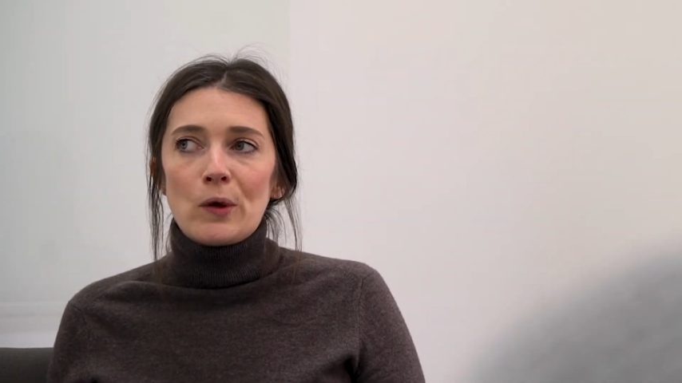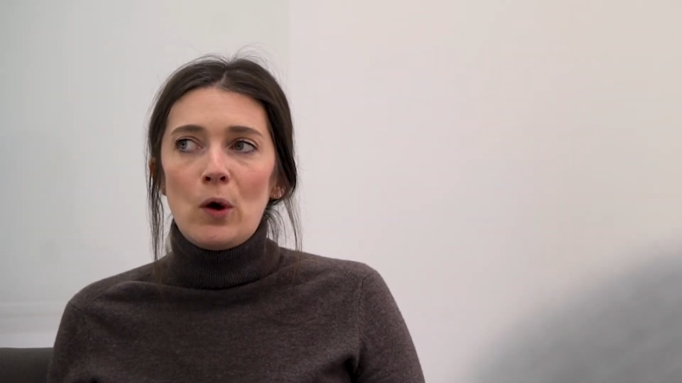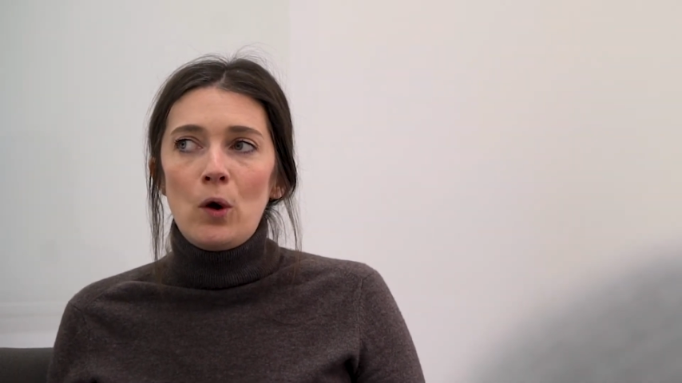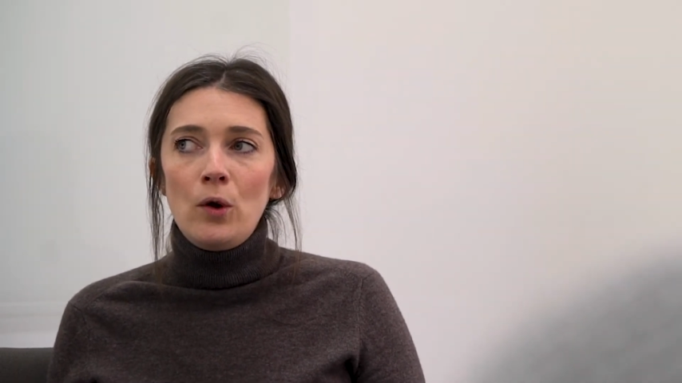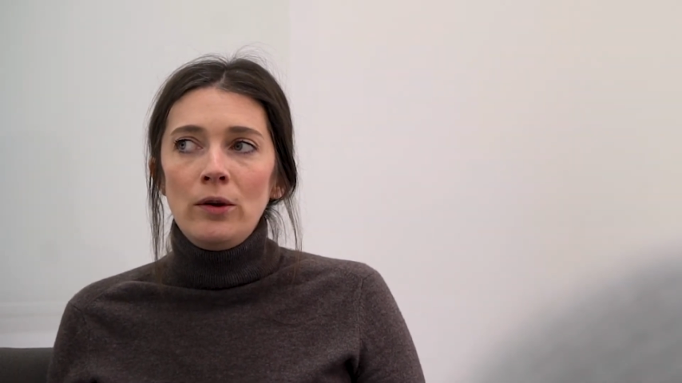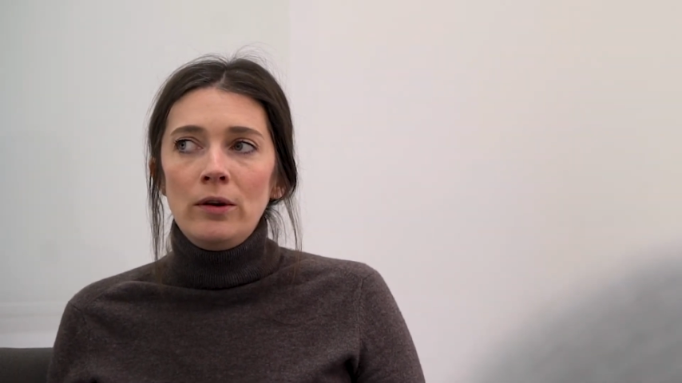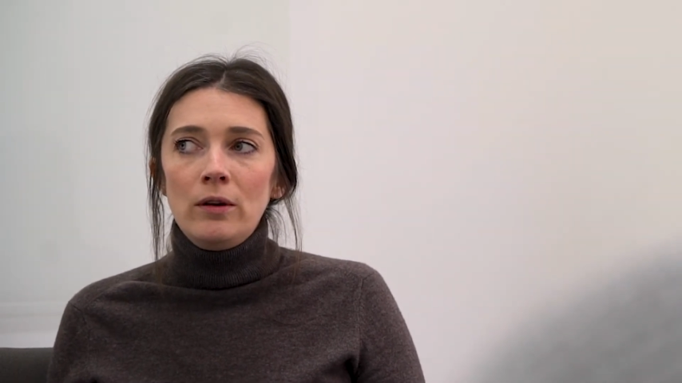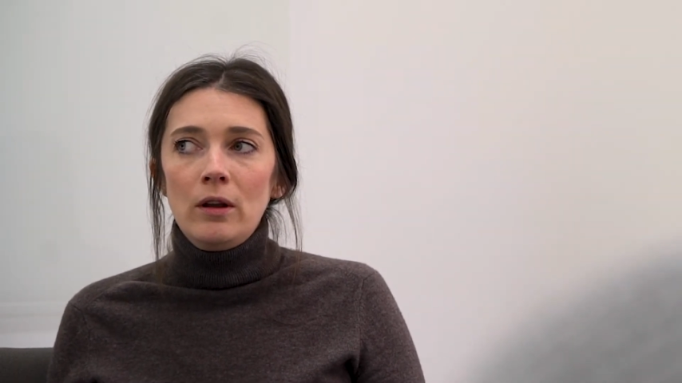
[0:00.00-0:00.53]

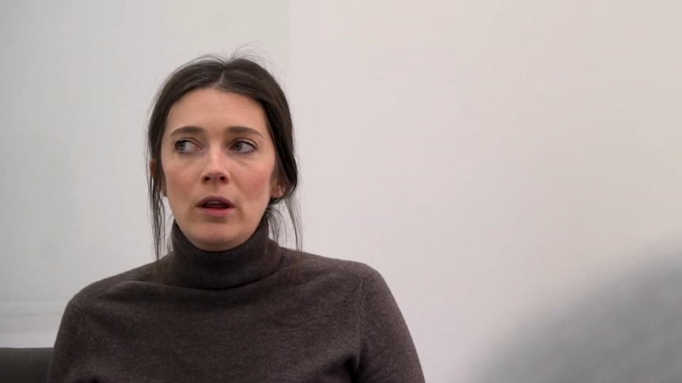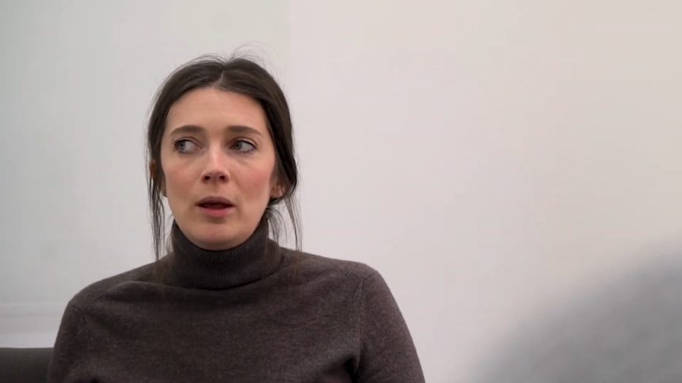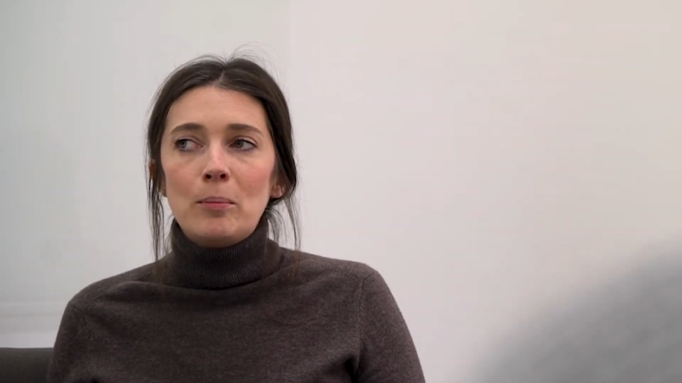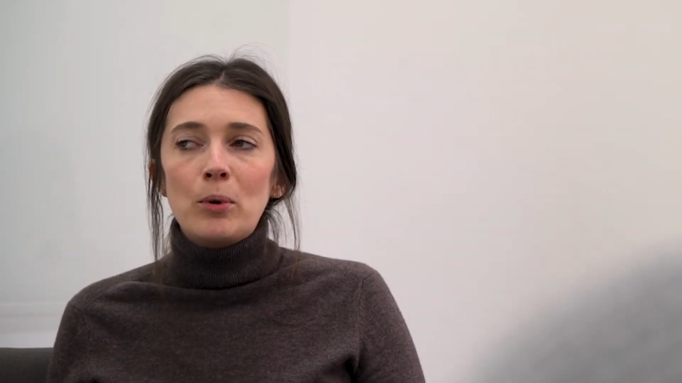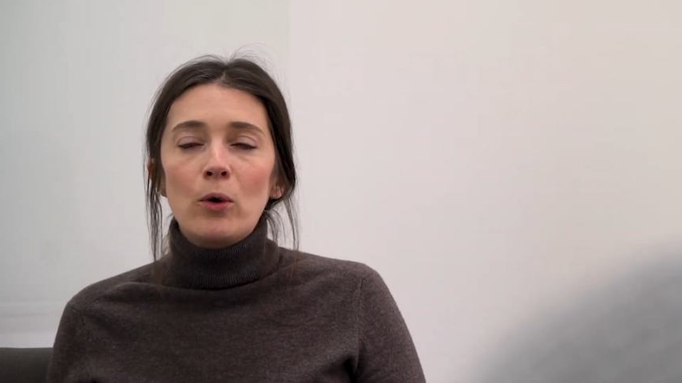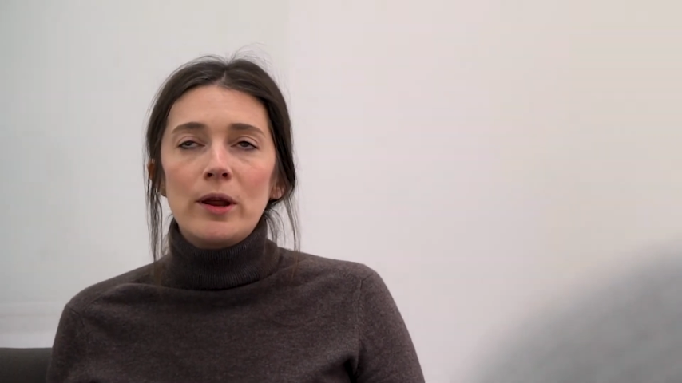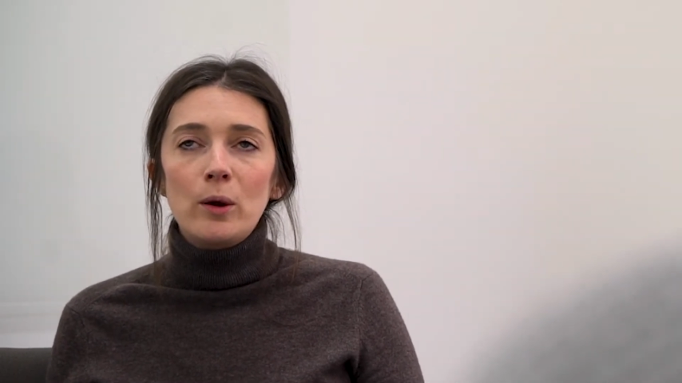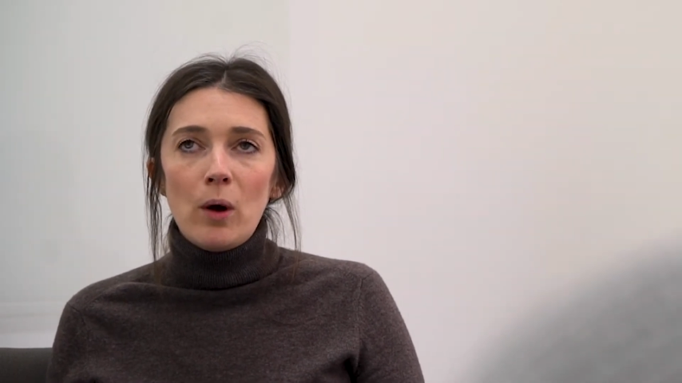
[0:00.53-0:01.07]
on
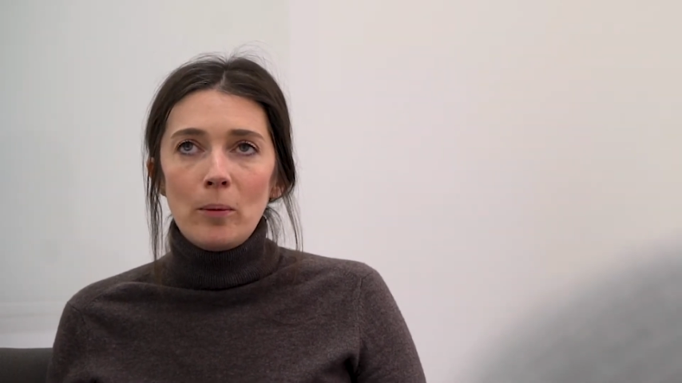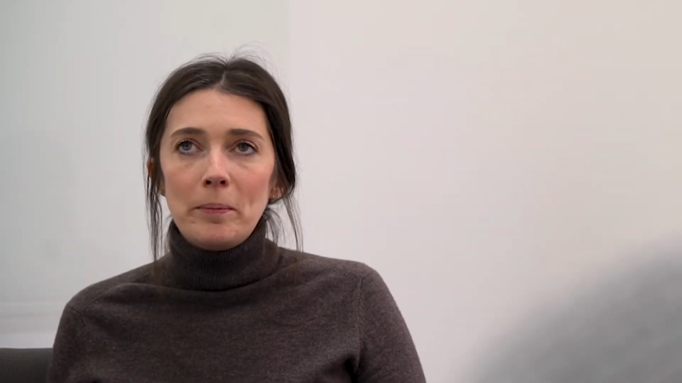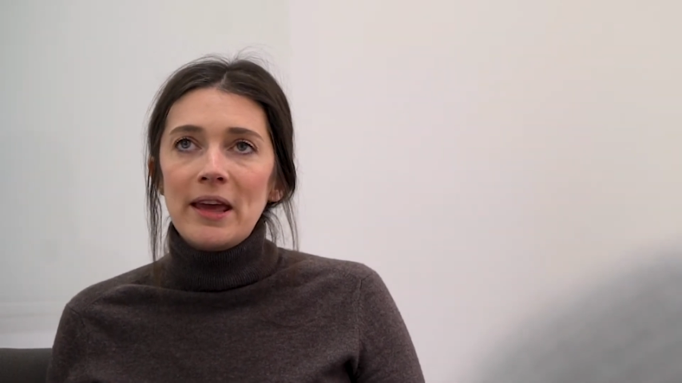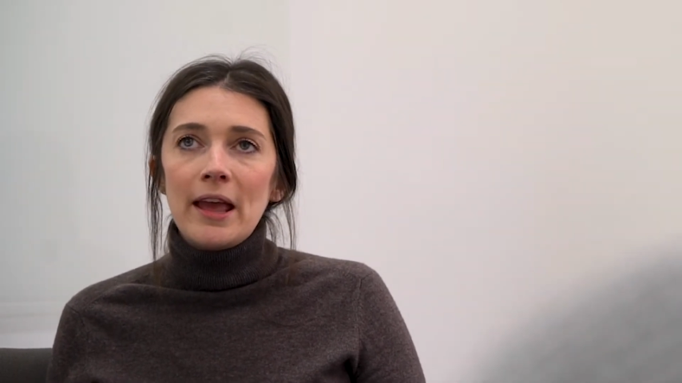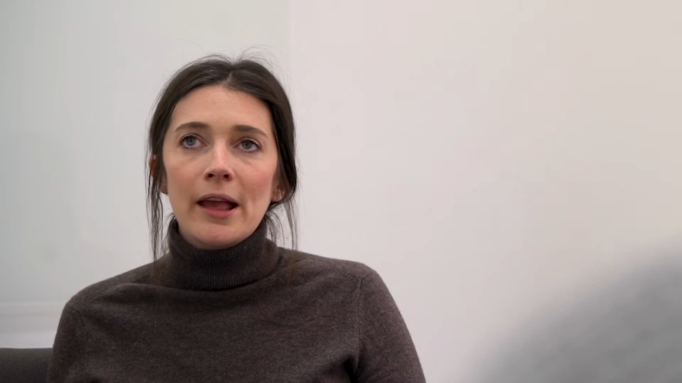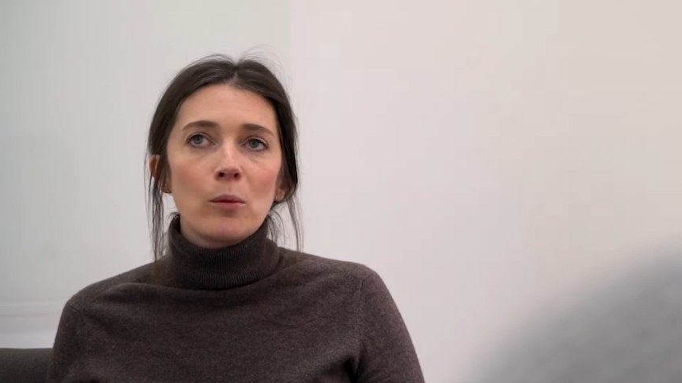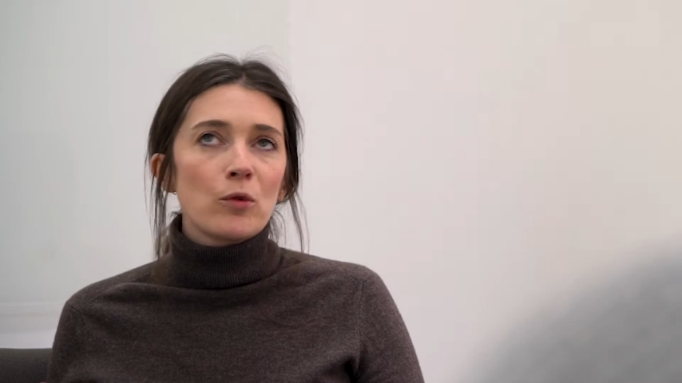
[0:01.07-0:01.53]
employee well-being.